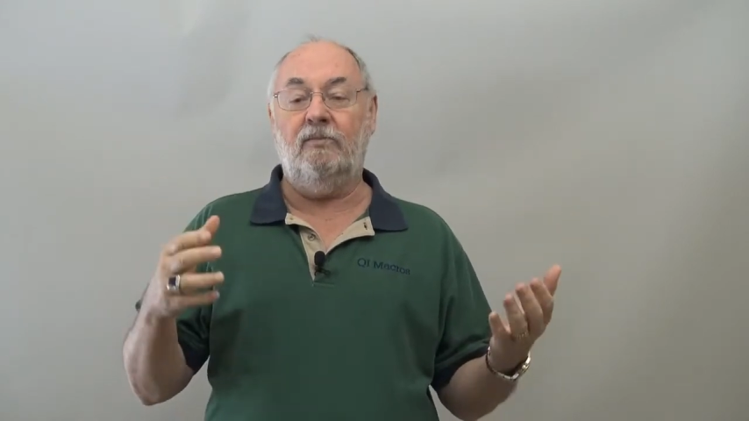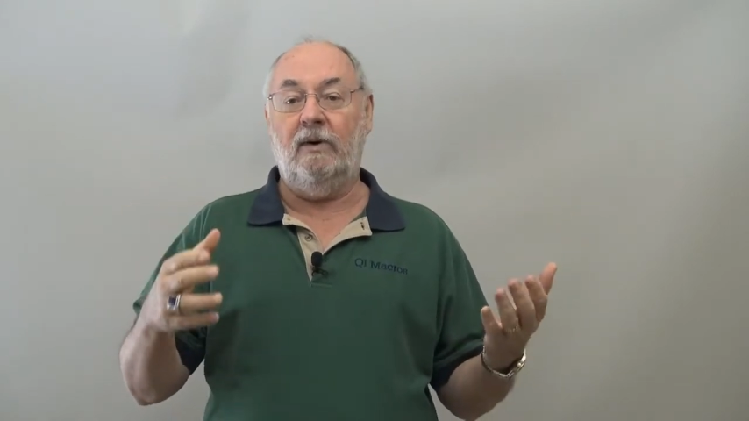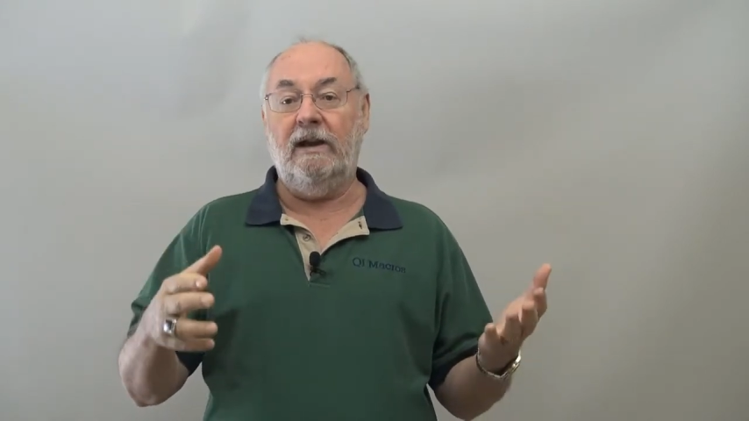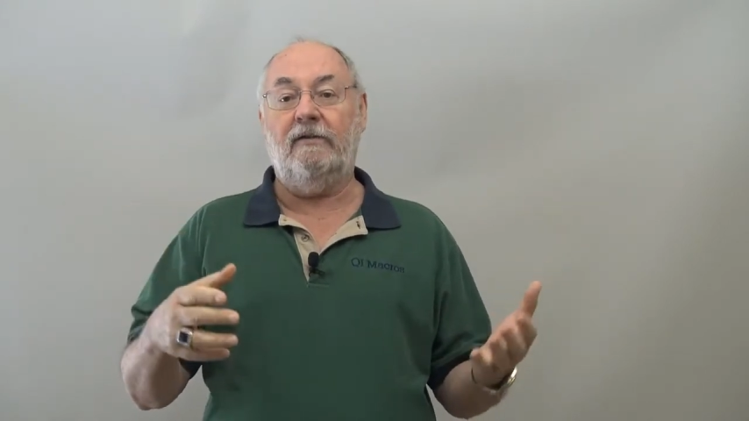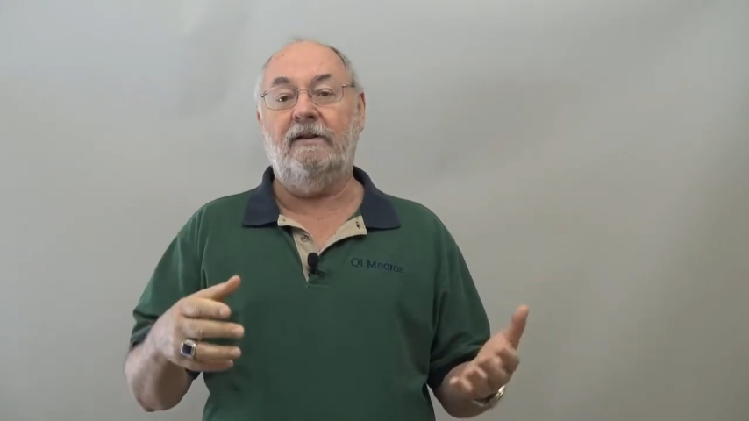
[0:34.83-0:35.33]

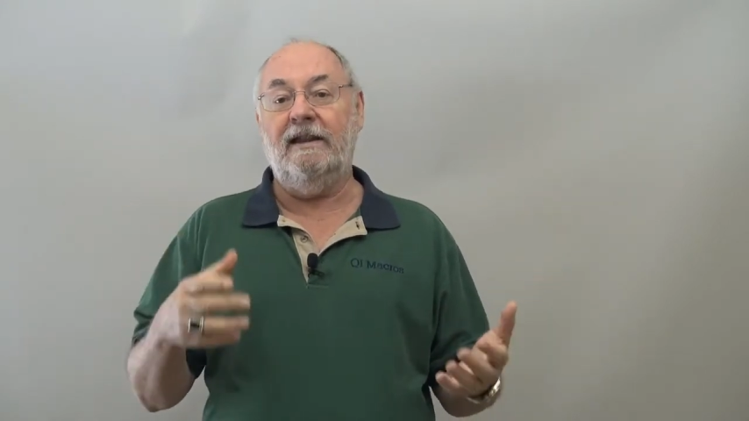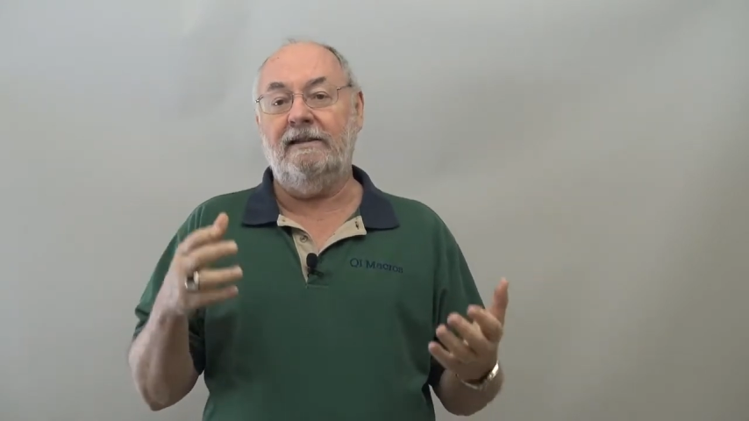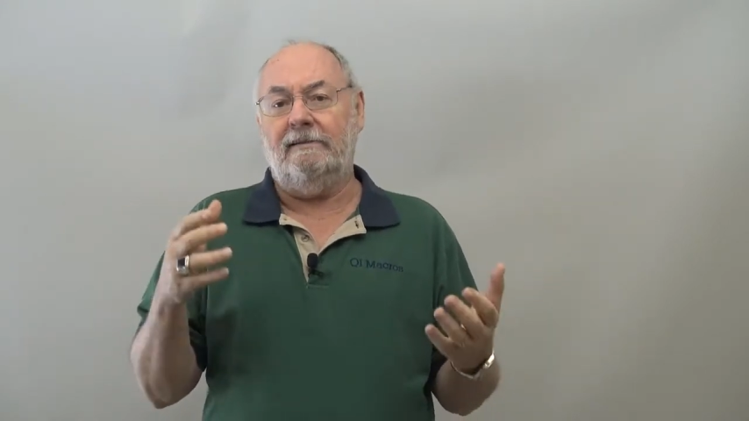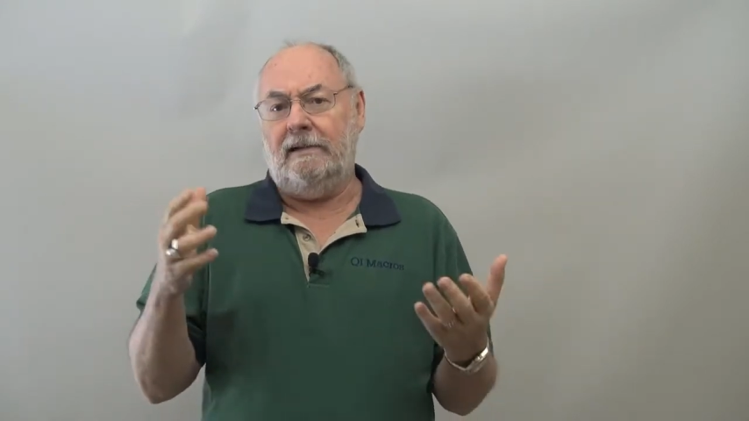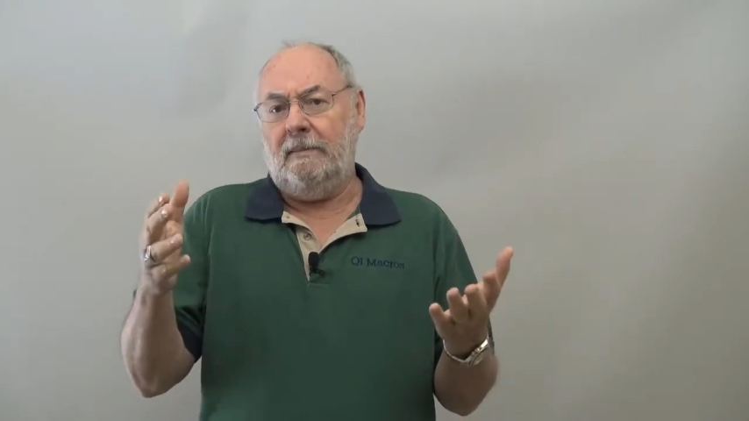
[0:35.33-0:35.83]
whatever. And they,
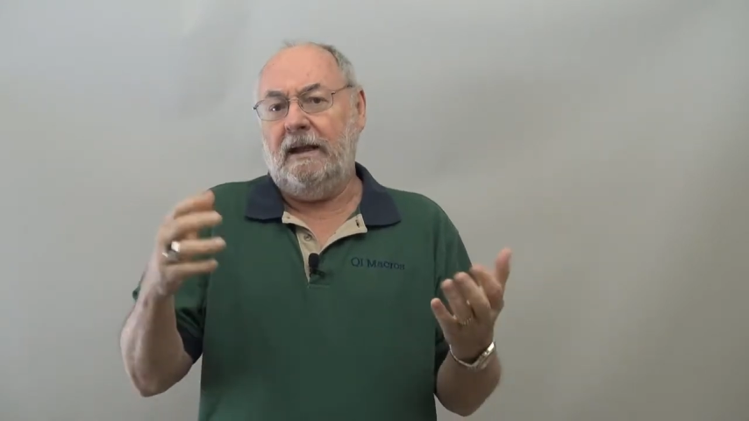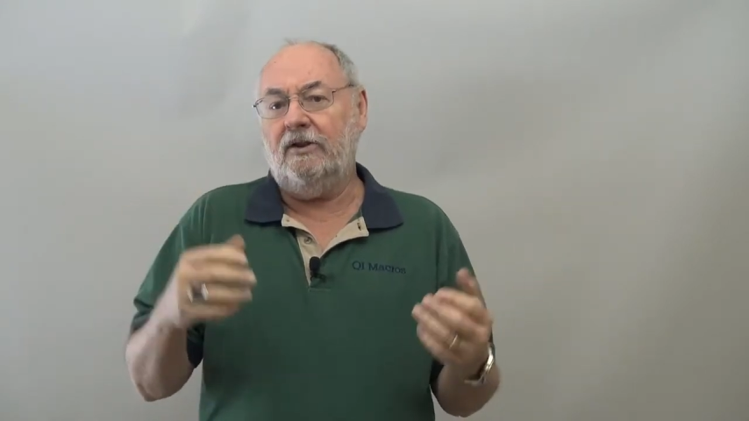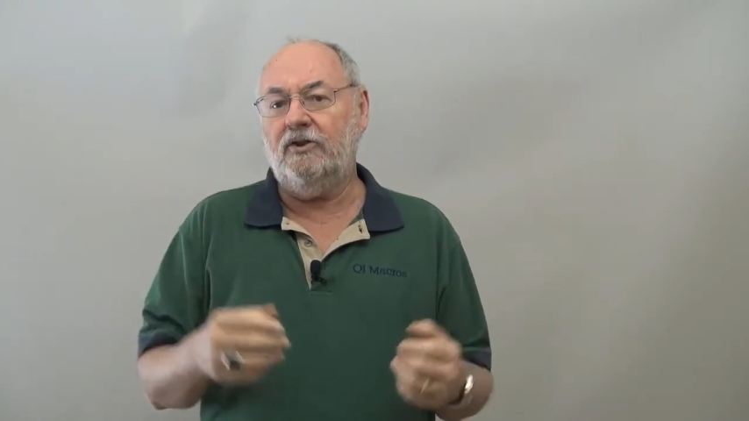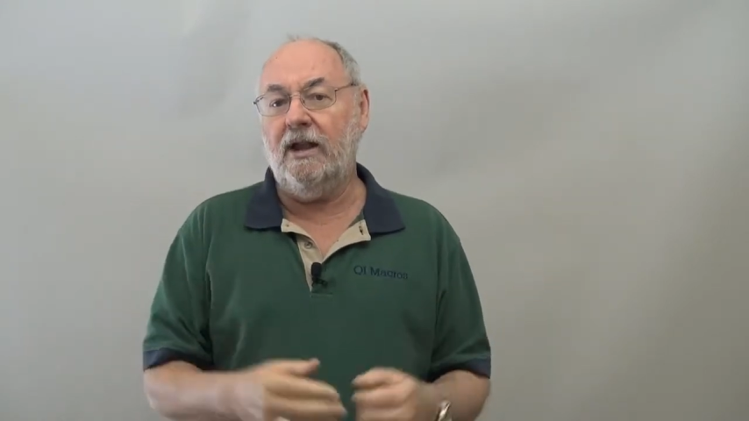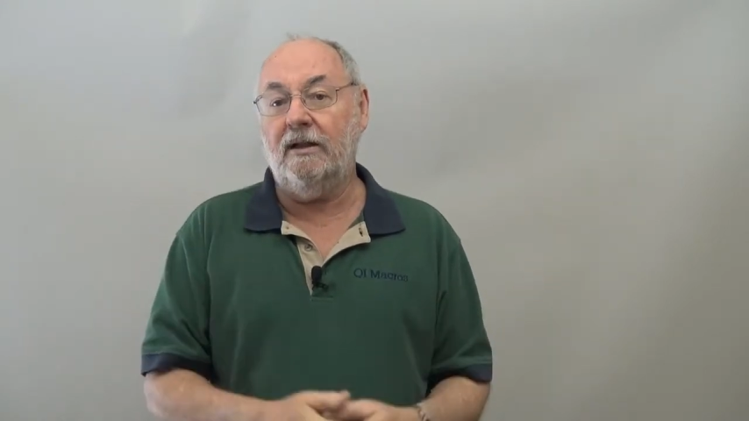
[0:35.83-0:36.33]
they make
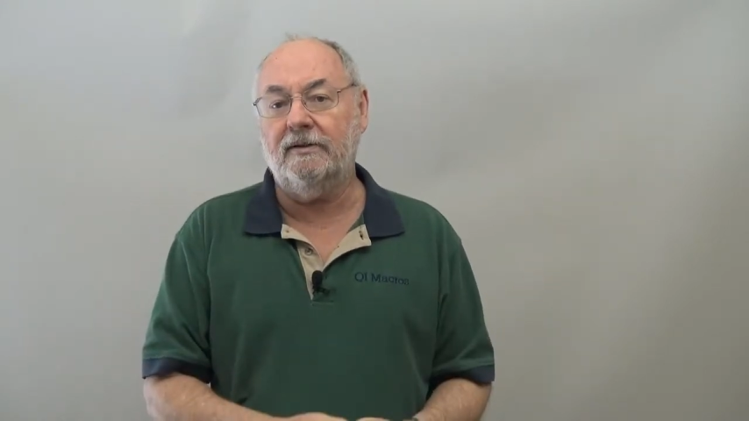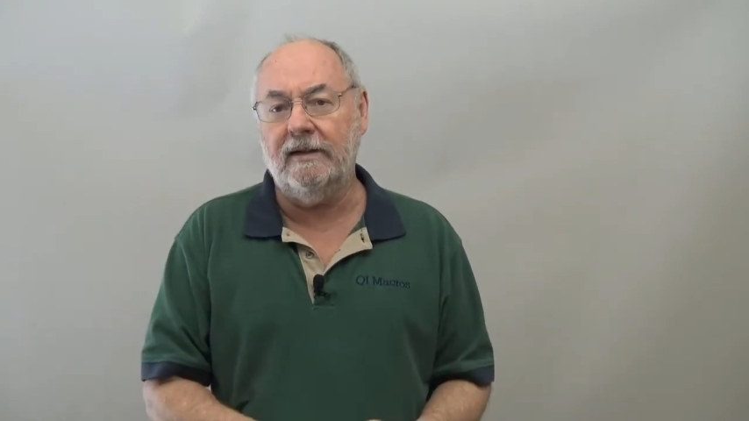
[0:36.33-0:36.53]
a challenge.